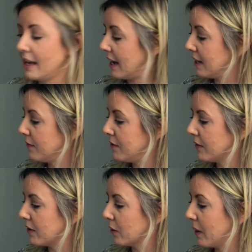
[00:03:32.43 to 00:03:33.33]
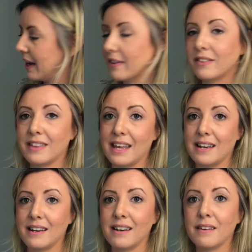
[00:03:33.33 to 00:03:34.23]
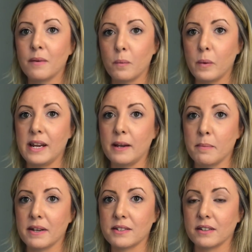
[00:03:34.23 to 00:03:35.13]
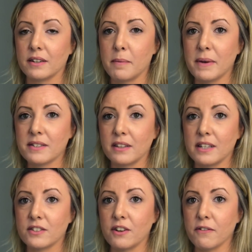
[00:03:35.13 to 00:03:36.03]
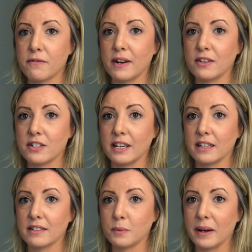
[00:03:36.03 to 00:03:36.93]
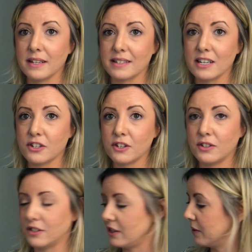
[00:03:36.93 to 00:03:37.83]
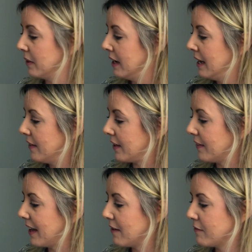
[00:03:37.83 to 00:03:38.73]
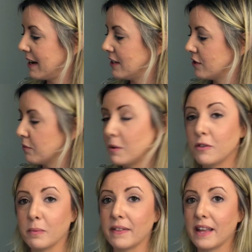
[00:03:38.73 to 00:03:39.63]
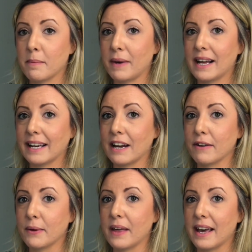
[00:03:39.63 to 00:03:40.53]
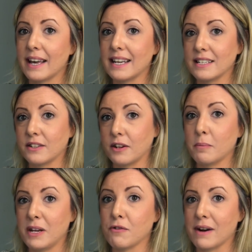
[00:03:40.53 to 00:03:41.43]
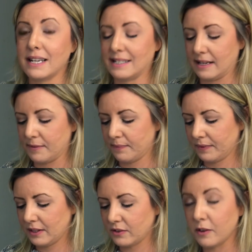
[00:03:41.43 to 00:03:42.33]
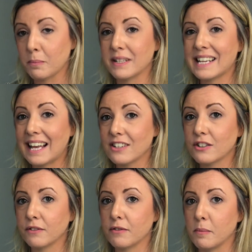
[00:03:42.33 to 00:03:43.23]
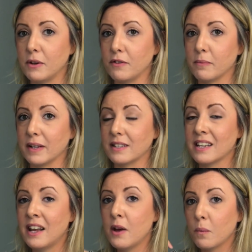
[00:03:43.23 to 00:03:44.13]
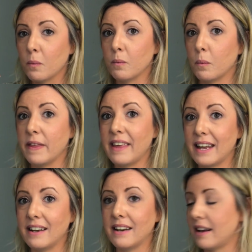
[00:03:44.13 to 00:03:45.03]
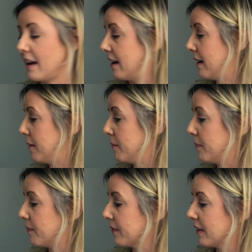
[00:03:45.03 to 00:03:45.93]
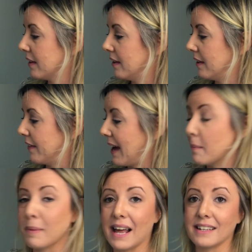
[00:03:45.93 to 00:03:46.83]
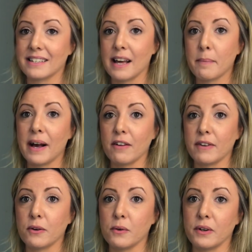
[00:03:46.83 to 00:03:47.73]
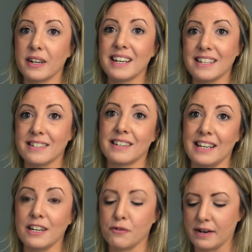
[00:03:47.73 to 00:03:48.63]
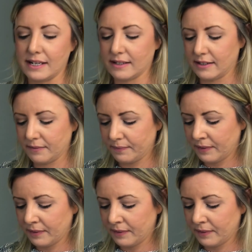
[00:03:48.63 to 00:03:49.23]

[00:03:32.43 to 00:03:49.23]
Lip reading: And if you've got quite a thin, weak muscle, a muscle that's not functioning as well as it should do, then that range of movement, that black arrow there, is going to be greater. So the potential for movement within that bladder, that pelvic organ, is increased.